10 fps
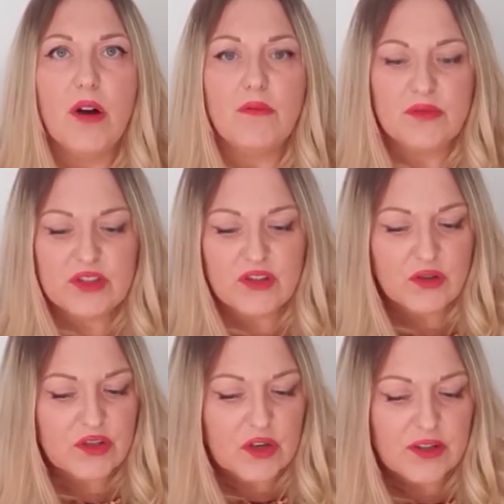So you
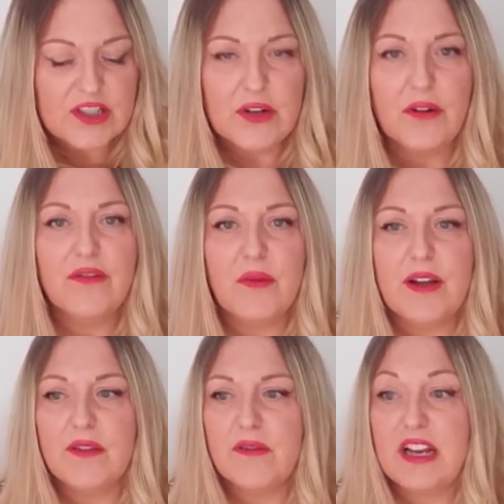starting off
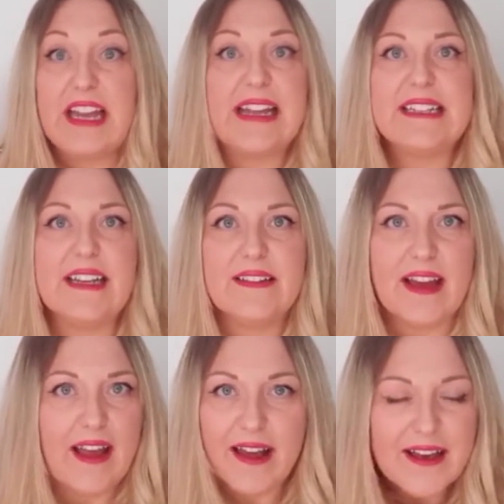with getting
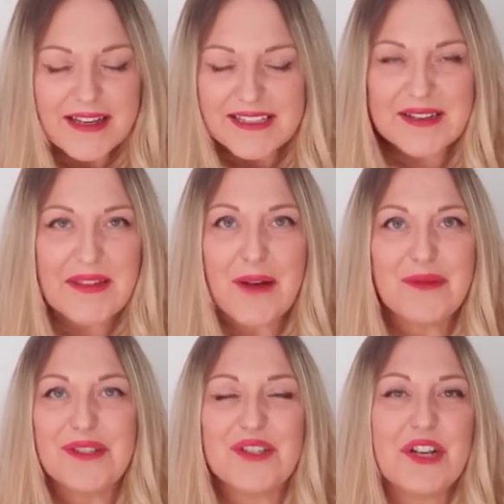there, so that
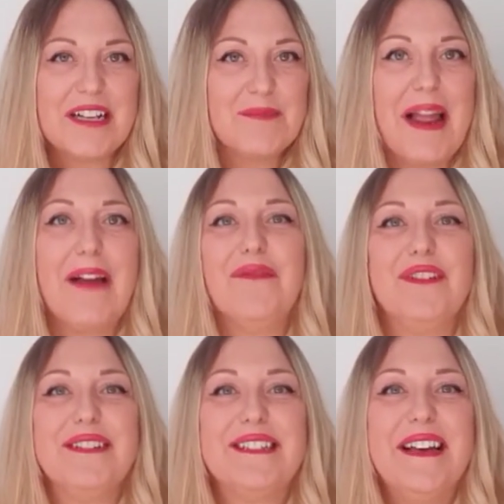was Chaz
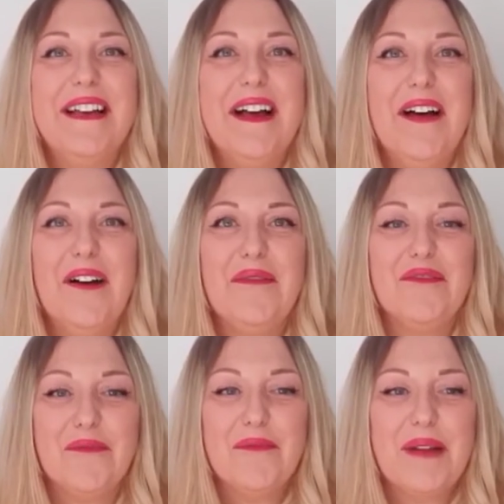Blackfords
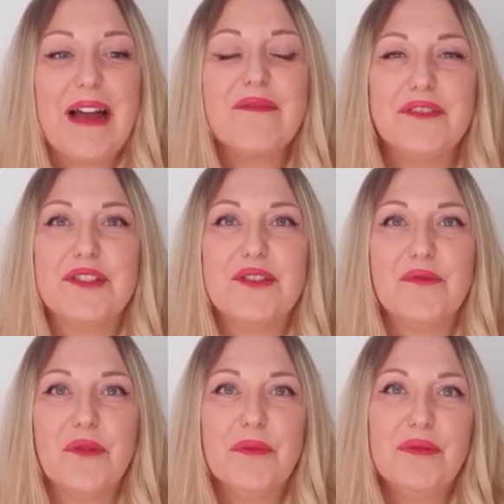from Blackford's
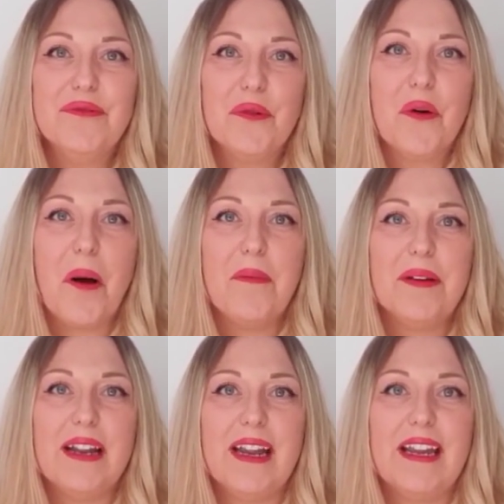removal
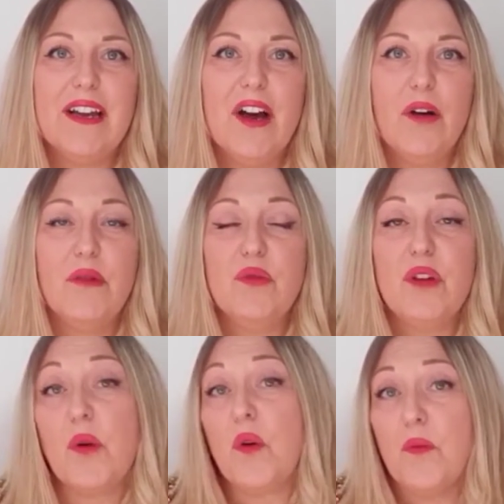company, who
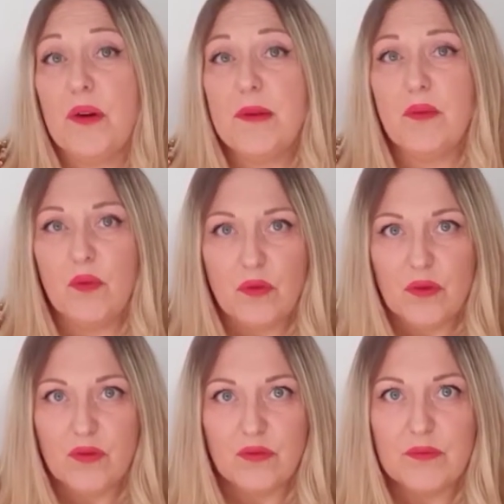local people
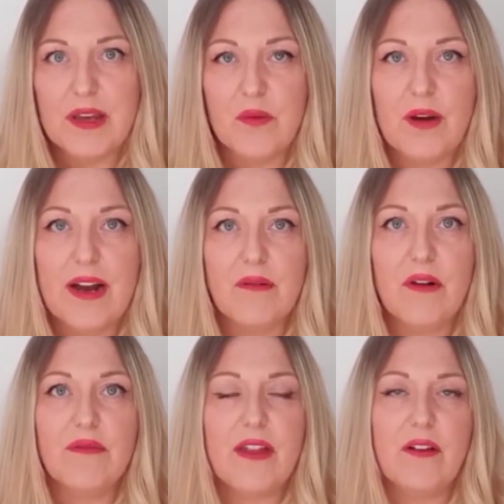will be aware
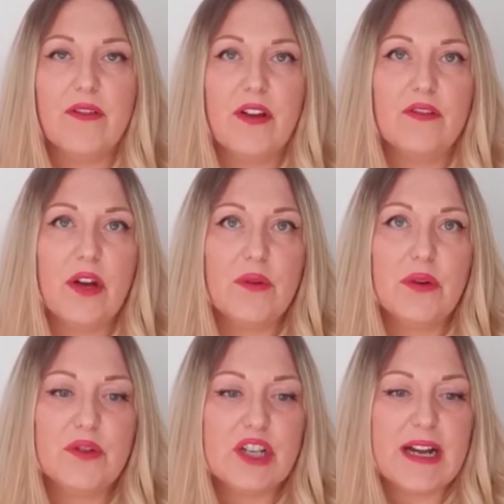of. They'll know
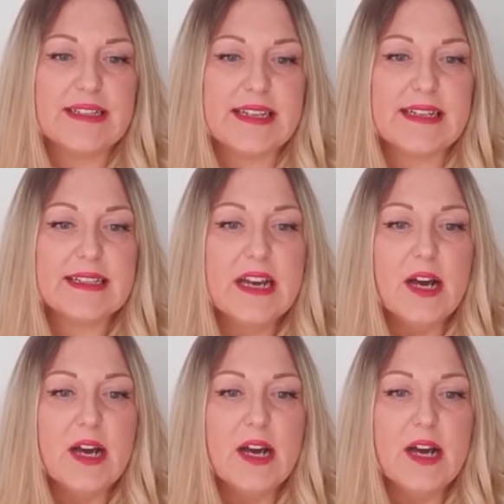who Chaz is.